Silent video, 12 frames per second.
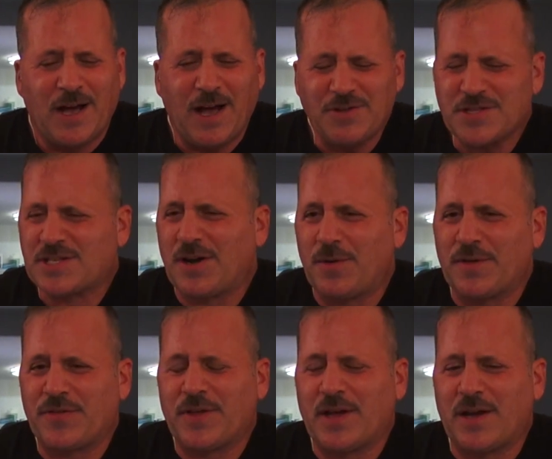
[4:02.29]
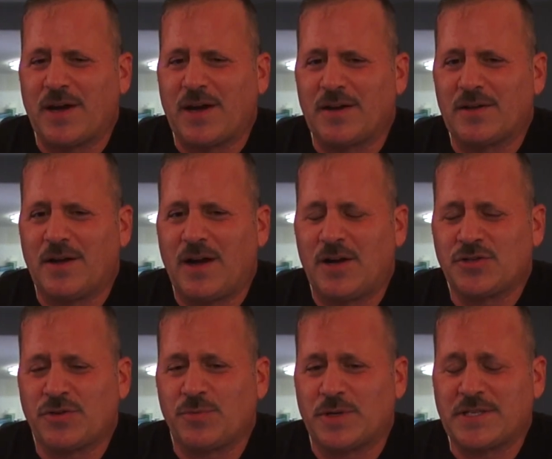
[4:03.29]
I'll just go with the
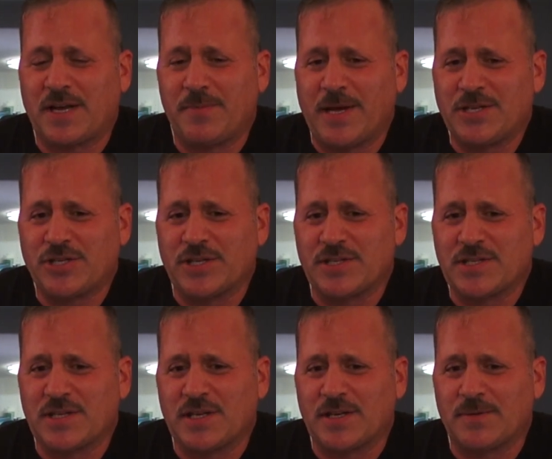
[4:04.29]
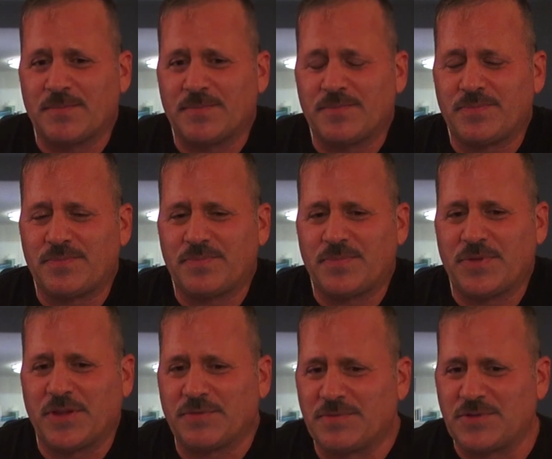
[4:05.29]
101 Dalmatians,
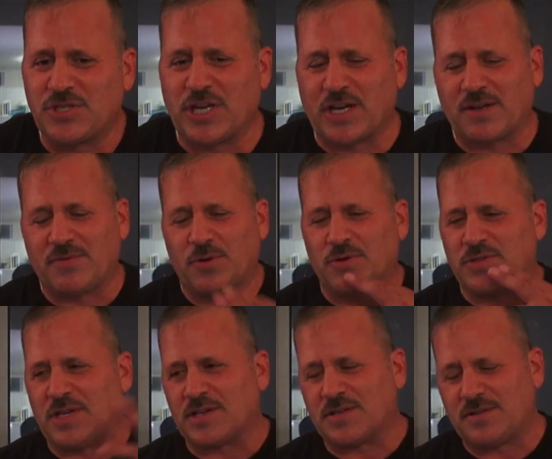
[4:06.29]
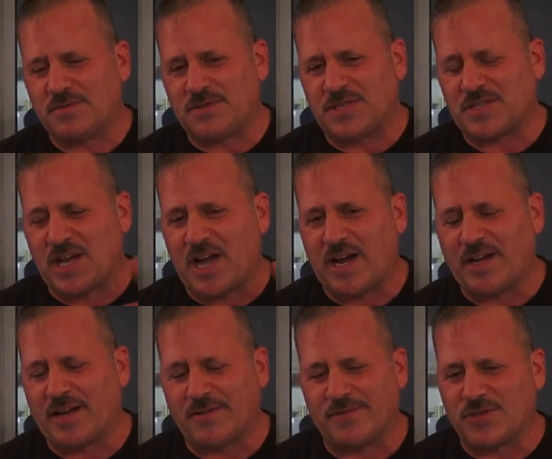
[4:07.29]
the chick who does
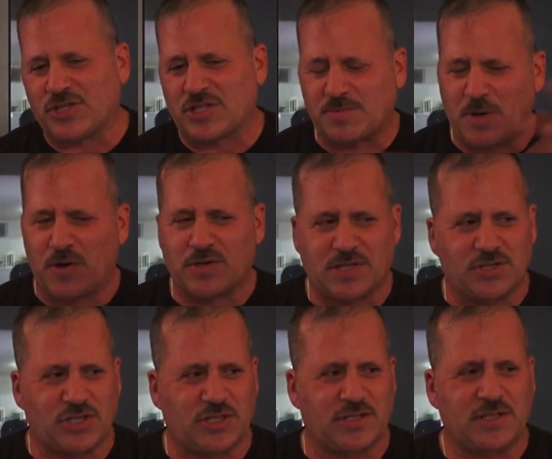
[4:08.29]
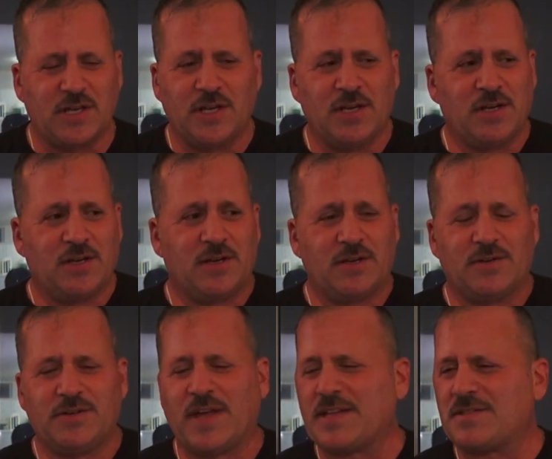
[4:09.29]
design and she smokes and
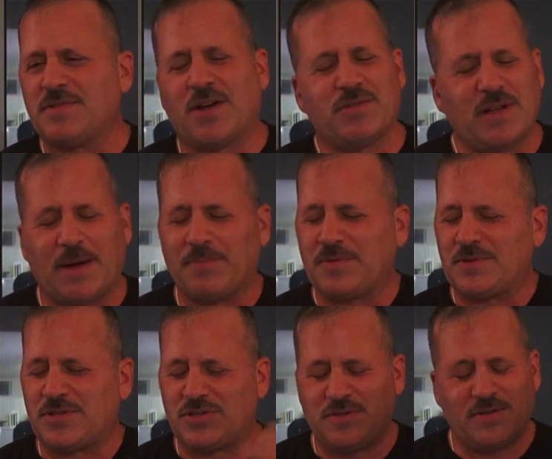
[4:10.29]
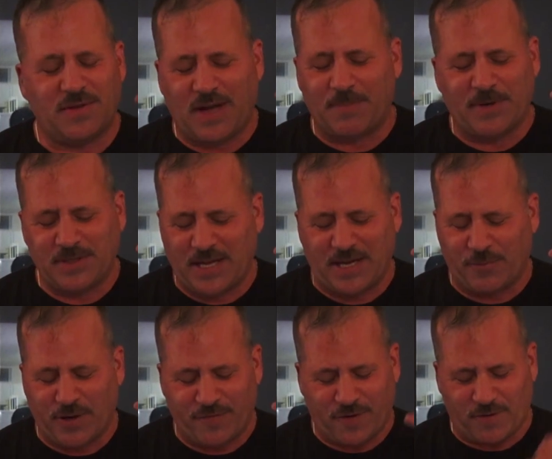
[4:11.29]
I'm
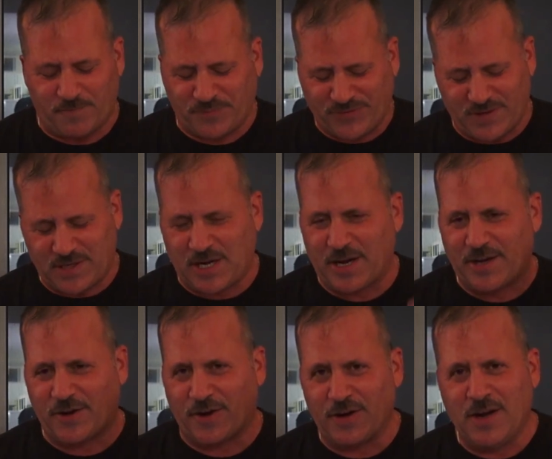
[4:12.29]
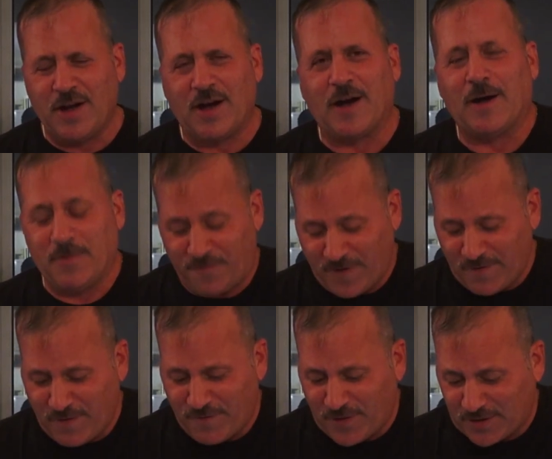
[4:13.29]
getting rid of her. Cutting her.
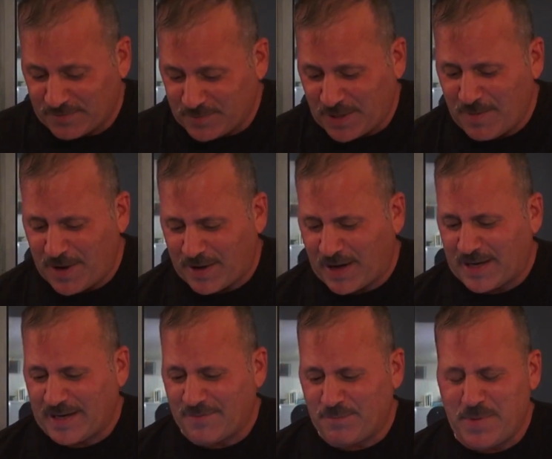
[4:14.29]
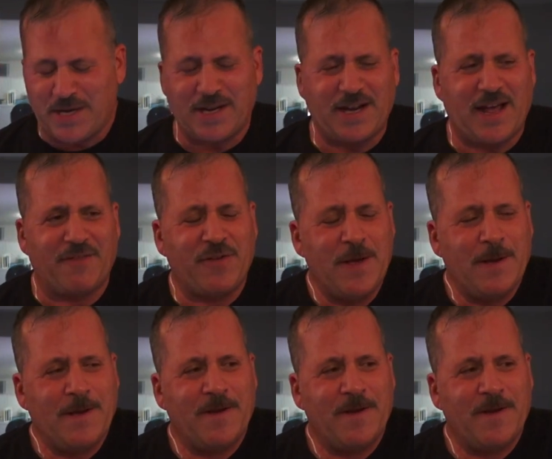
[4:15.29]
Favorite villain? Come on, I got a minute and a half.